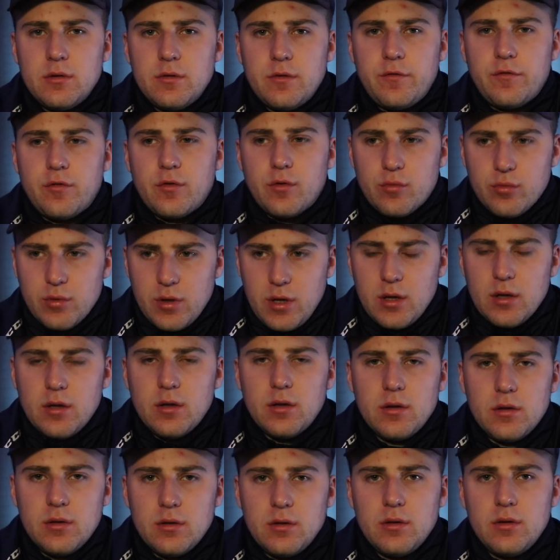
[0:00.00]
For
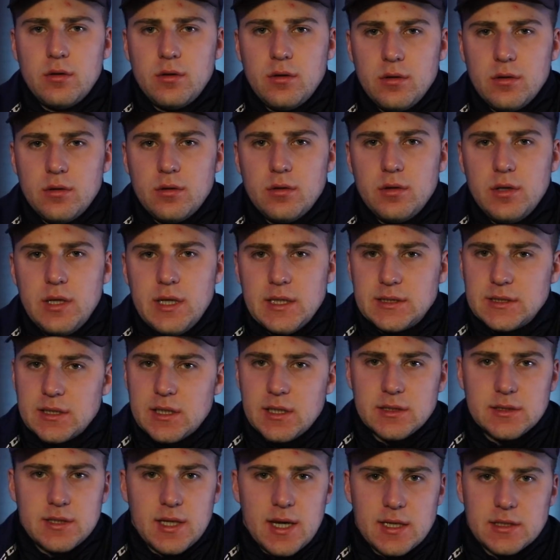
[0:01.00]
real. He's
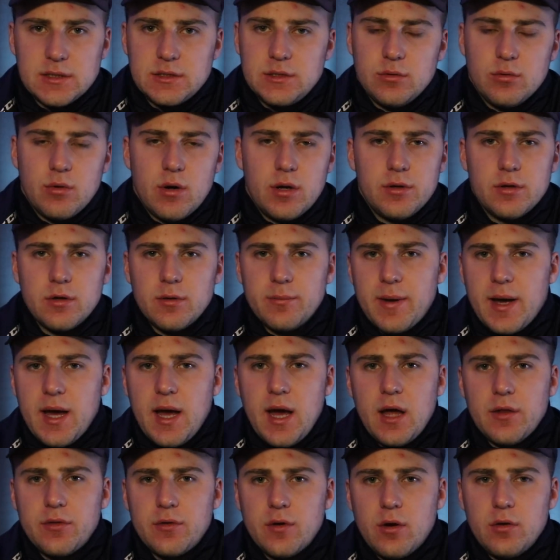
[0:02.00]
going to test you on your
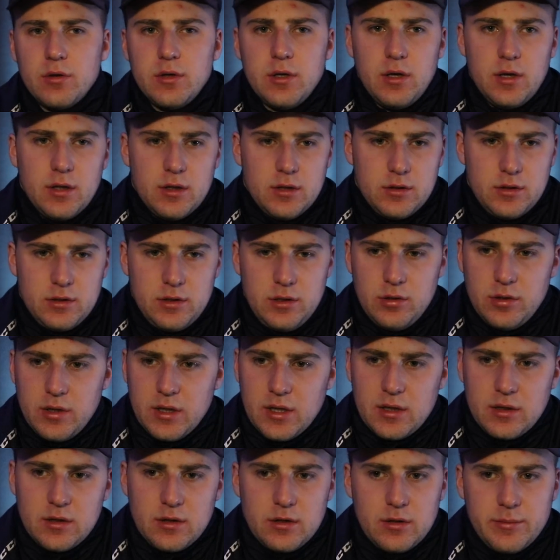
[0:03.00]
path. Oh, you
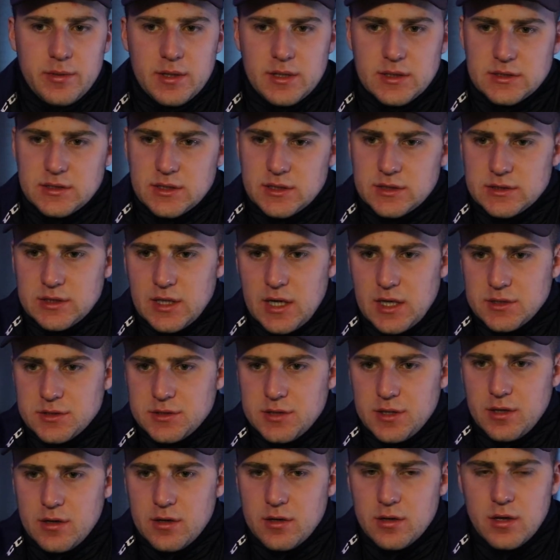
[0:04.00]
get a little bit of
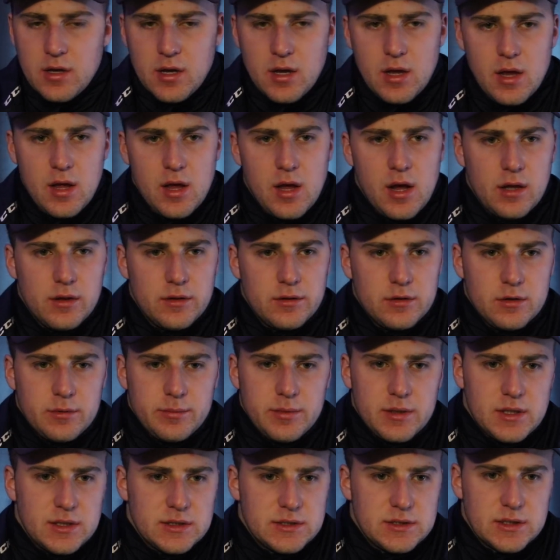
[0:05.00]
success here, a little
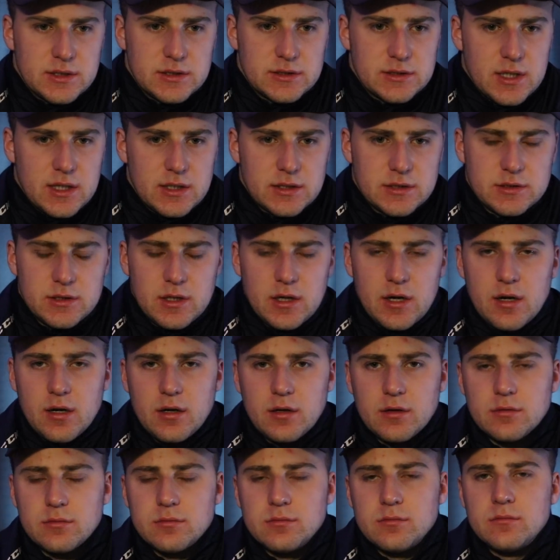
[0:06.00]
bit of success
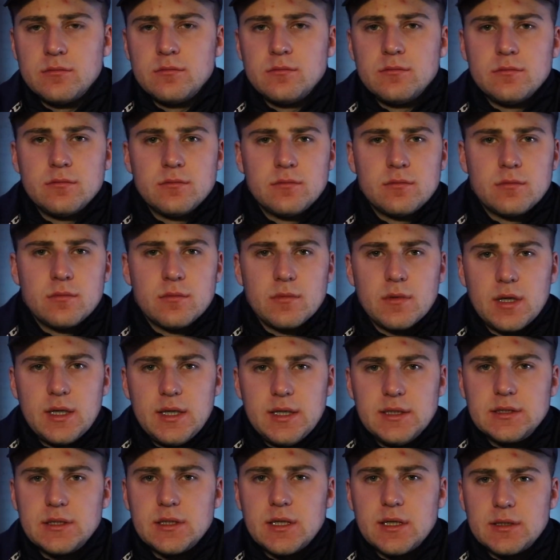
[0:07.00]
there.
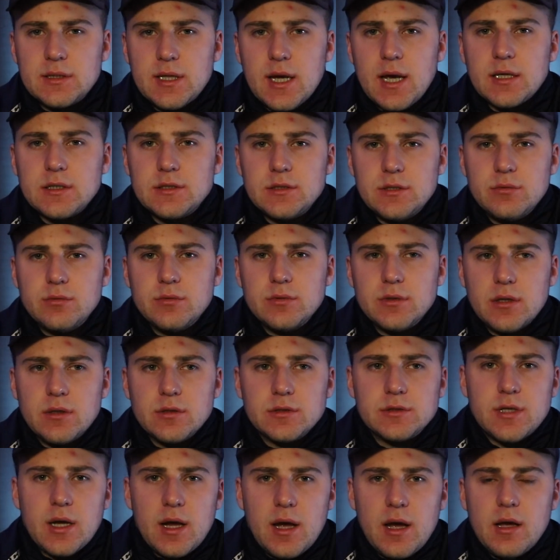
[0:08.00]
He's going to test you in
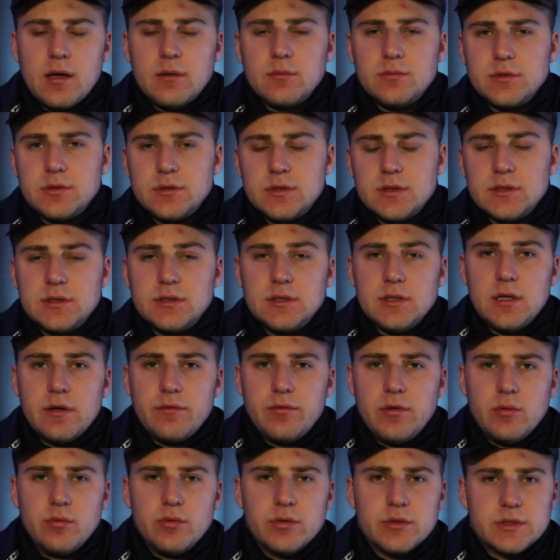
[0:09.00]
those times to see
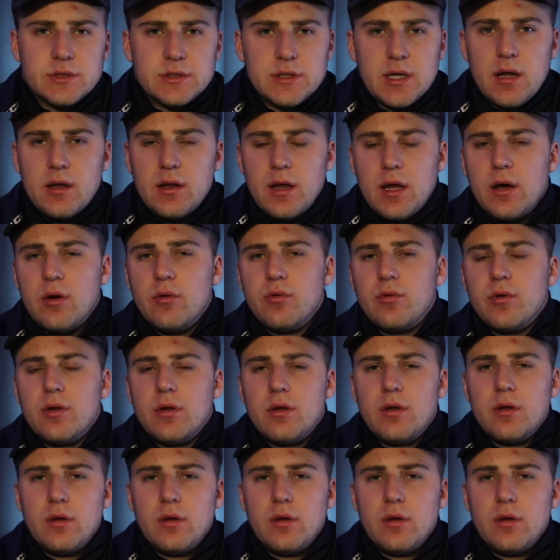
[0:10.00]
if you will sell out.